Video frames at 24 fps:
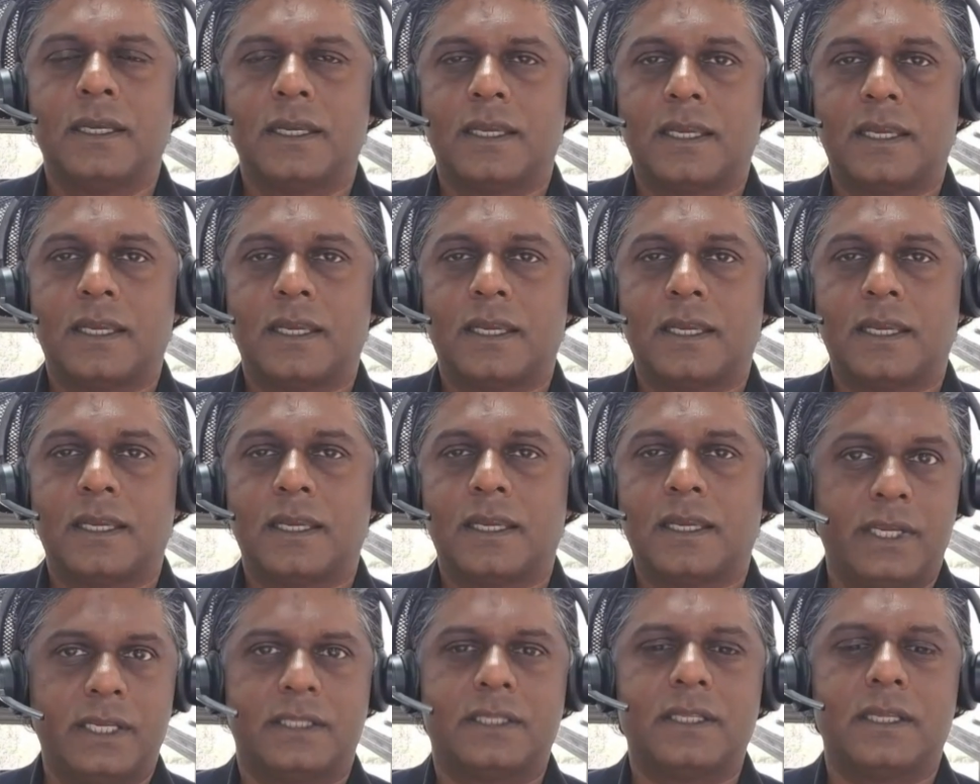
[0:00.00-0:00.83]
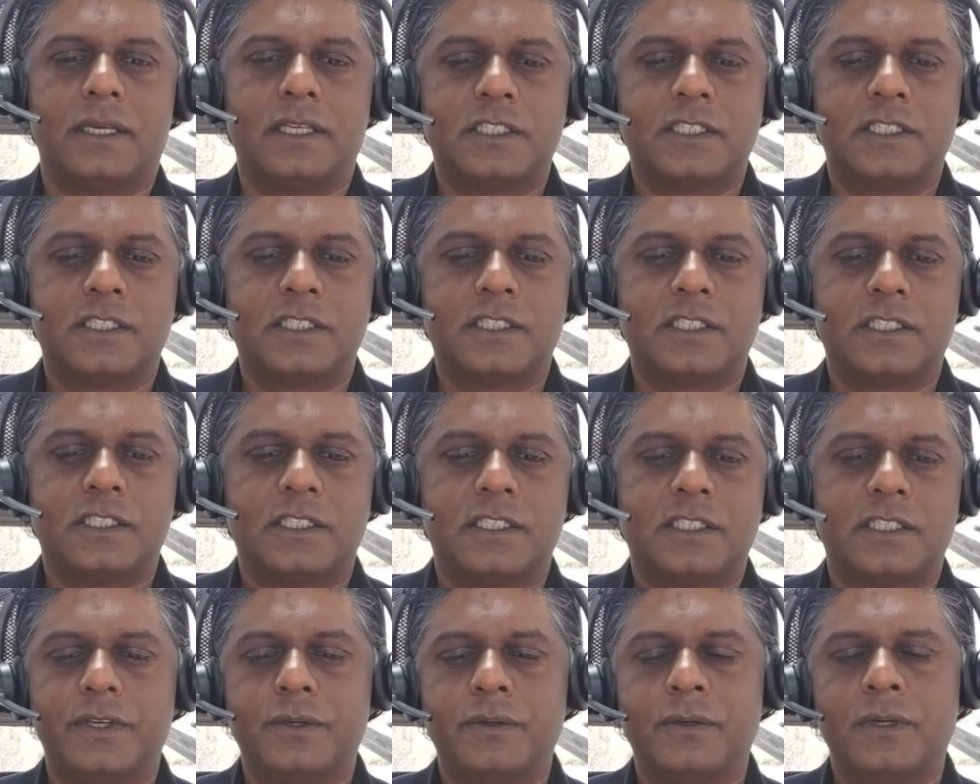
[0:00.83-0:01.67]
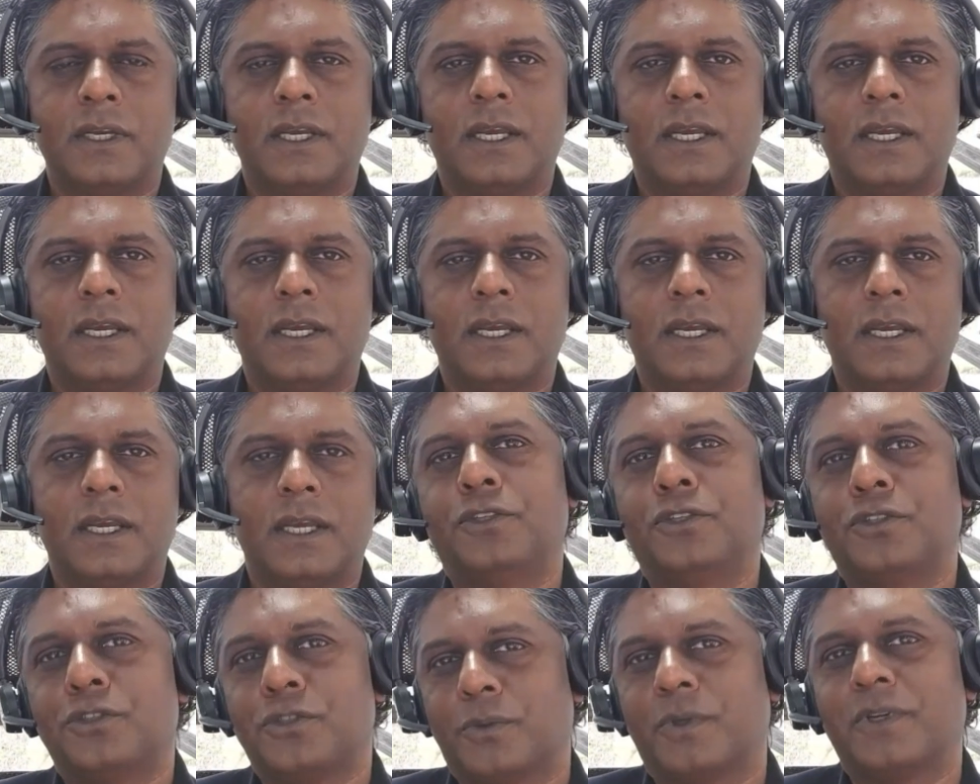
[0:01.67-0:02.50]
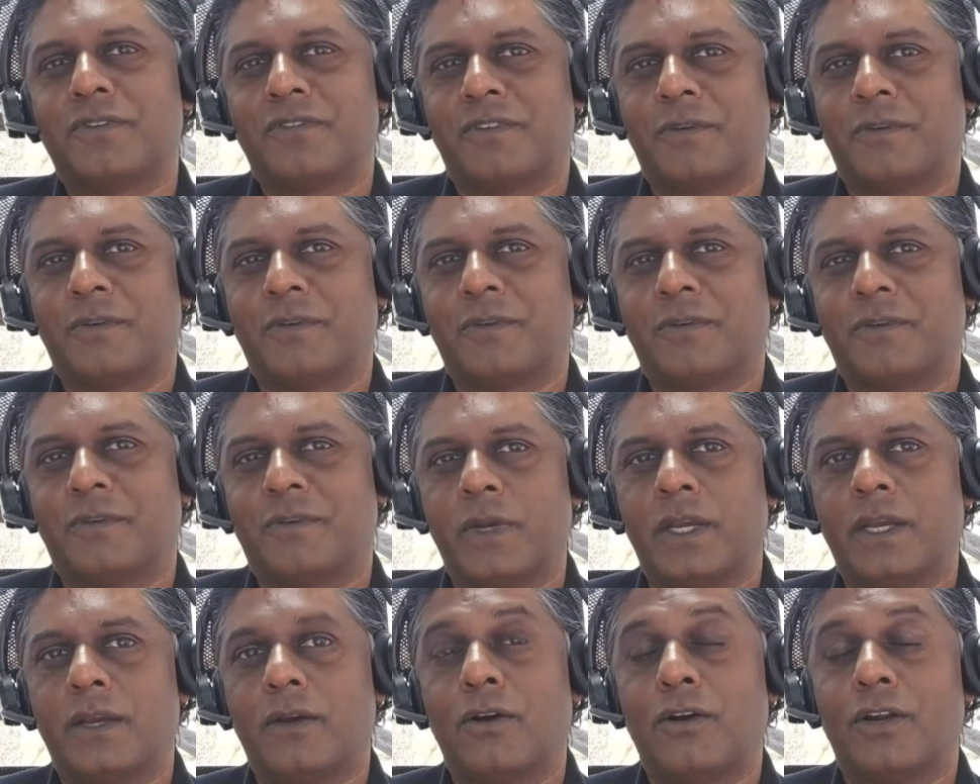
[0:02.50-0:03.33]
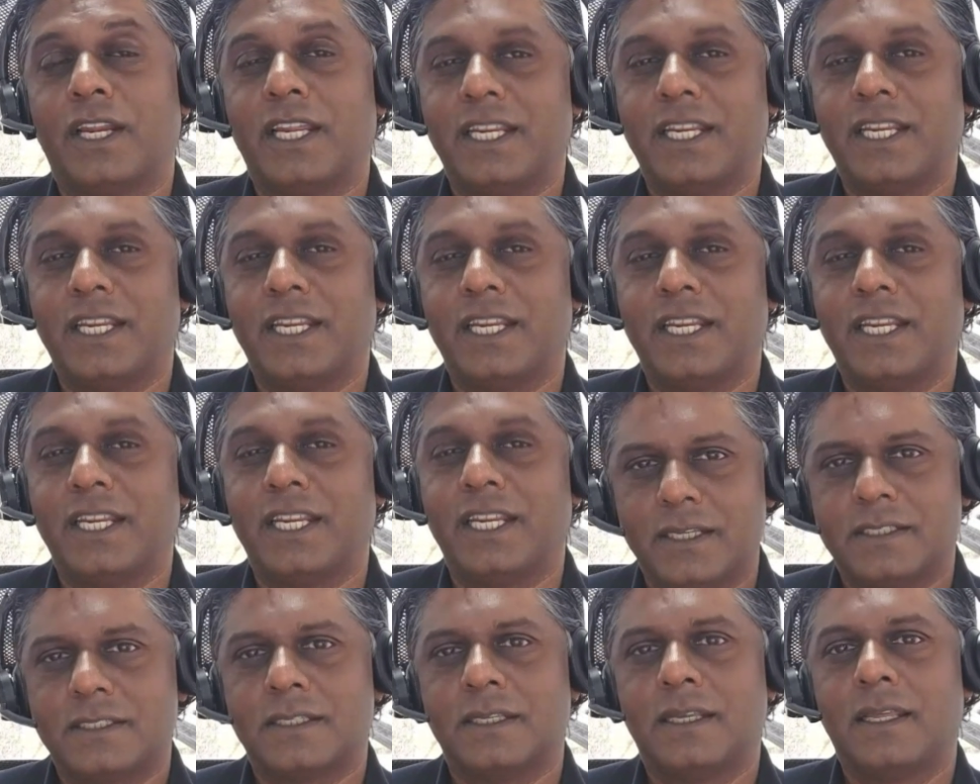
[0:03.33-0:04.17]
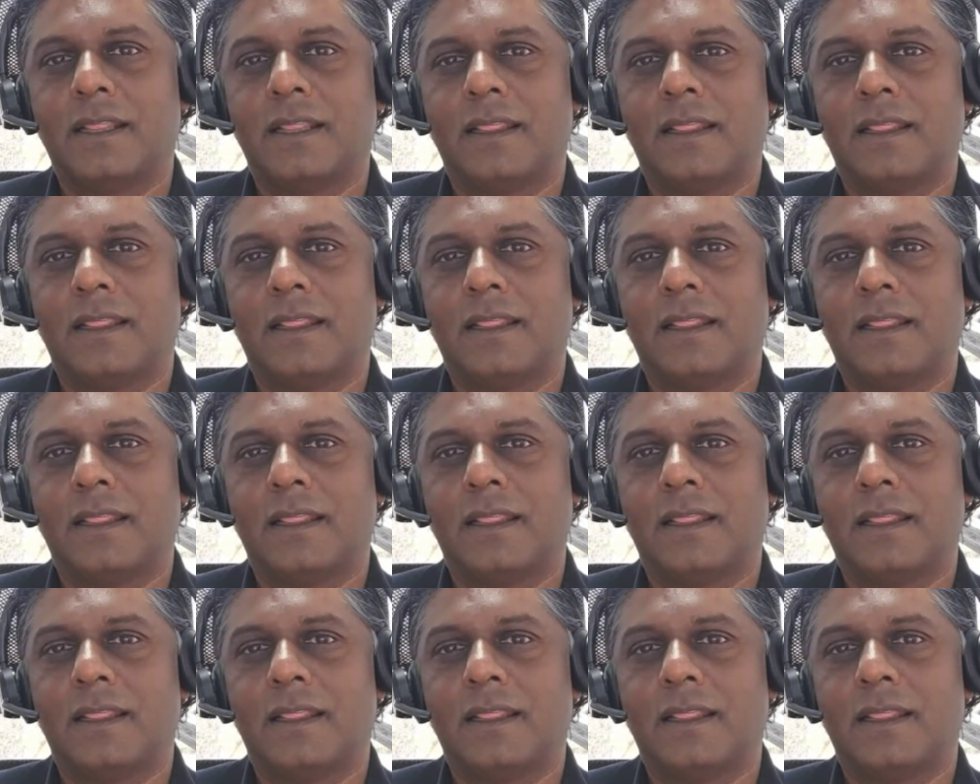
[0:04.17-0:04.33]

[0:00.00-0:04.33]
Can we create that experience for you? And can you do it from anywhere on any device?